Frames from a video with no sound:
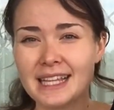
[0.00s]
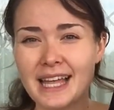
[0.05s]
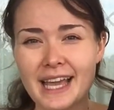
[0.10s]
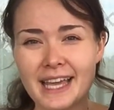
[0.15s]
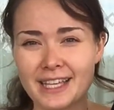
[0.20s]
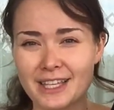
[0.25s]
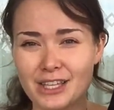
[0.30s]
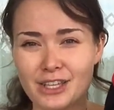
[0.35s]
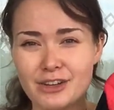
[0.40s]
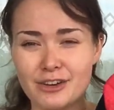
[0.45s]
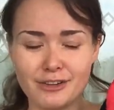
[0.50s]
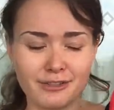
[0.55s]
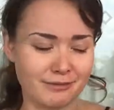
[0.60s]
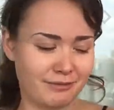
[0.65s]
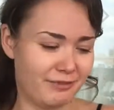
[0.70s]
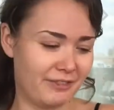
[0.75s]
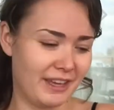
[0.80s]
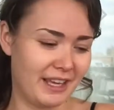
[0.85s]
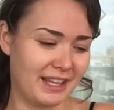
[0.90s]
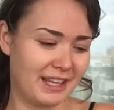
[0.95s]
Like, you
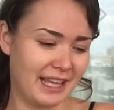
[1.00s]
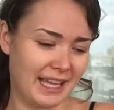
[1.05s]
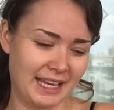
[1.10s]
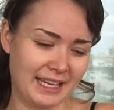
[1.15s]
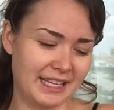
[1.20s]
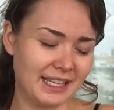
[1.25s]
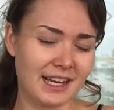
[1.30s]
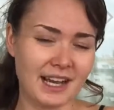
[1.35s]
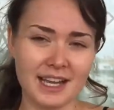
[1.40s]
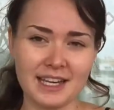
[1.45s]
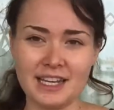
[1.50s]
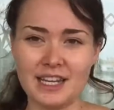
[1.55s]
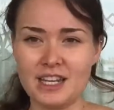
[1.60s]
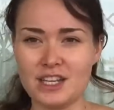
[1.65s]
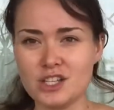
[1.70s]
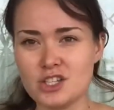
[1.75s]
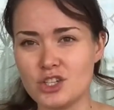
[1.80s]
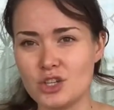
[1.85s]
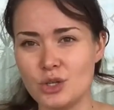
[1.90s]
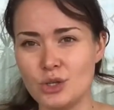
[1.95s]
don't feel any kind of
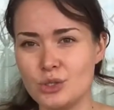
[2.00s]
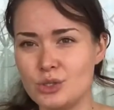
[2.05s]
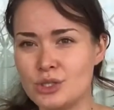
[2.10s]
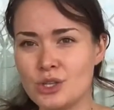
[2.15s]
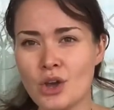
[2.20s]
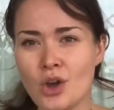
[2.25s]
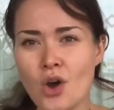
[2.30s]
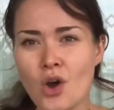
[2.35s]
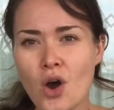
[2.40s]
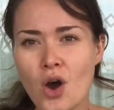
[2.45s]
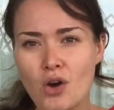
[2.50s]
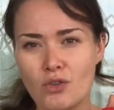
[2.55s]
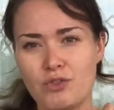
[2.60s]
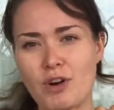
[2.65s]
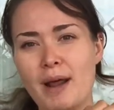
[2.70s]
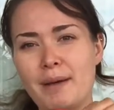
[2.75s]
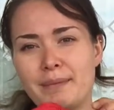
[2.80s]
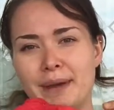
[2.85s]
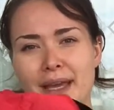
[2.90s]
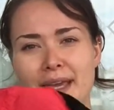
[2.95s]
issues or
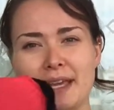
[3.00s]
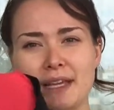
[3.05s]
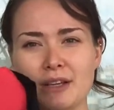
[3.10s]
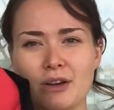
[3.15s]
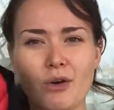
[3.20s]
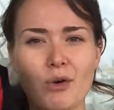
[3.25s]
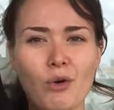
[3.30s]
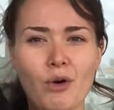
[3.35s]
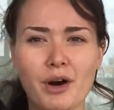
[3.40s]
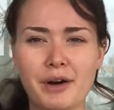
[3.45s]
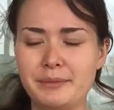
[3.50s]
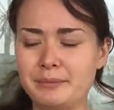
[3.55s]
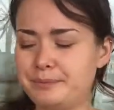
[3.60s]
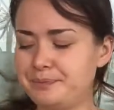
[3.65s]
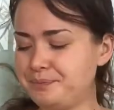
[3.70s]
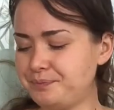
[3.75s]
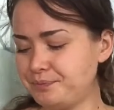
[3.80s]
rubbing or